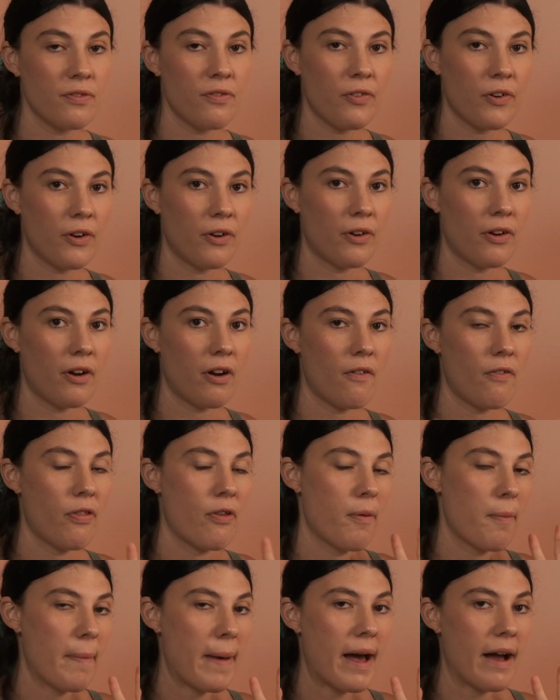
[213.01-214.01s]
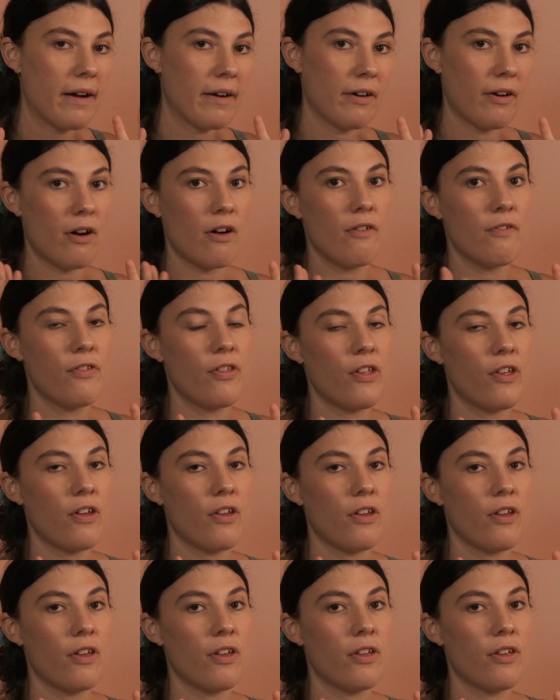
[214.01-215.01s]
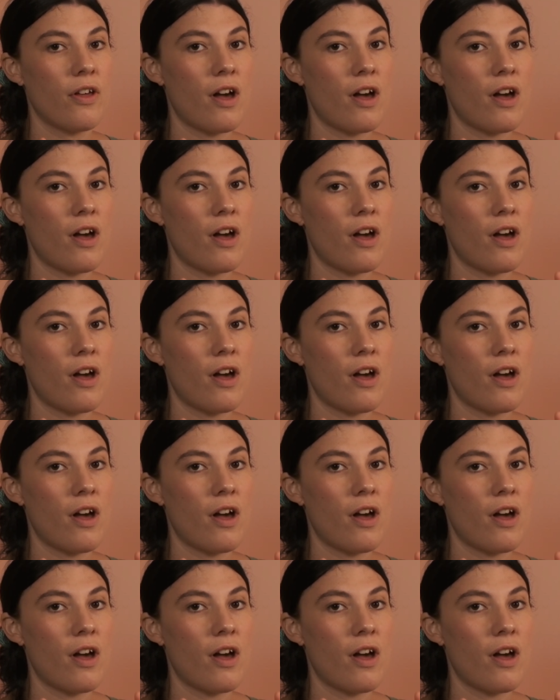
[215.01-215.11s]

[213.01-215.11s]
photo of the back of the